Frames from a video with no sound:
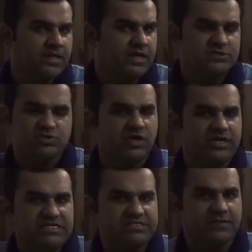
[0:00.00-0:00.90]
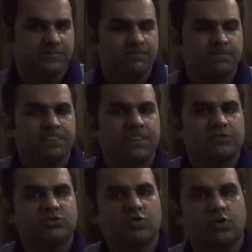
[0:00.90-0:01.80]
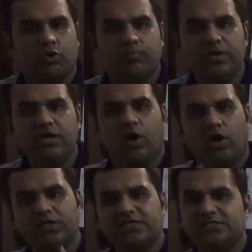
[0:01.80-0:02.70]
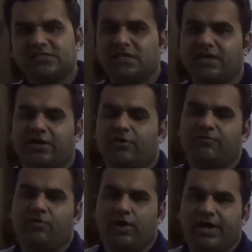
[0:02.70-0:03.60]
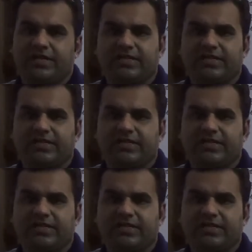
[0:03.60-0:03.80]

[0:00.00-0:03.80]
It's not easy. So globally, all these three kind of oil,